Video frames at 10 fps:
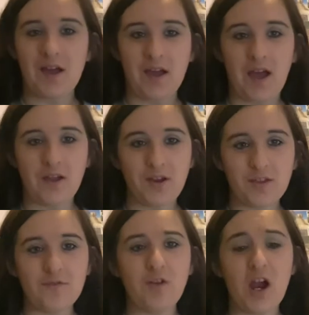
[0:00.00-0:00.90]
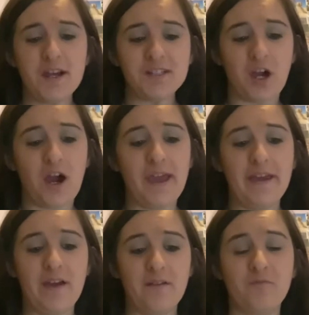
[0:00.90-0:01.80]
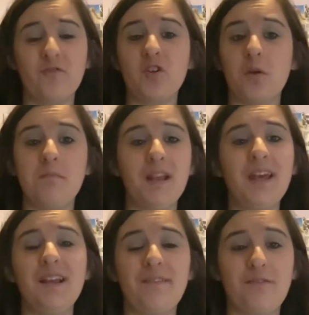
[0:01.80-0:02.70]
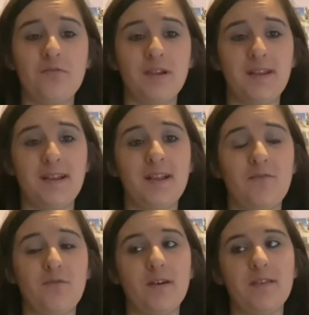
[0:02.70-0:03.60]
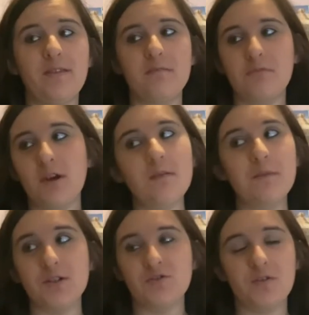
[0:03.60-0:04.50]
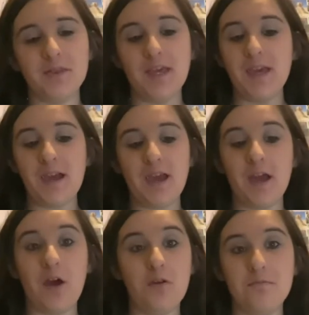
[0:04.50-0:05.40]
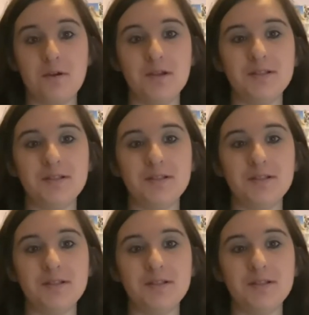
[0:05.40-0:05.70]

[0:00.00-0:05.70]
Another ride I have completely fallen in love with pretty much from the year it opened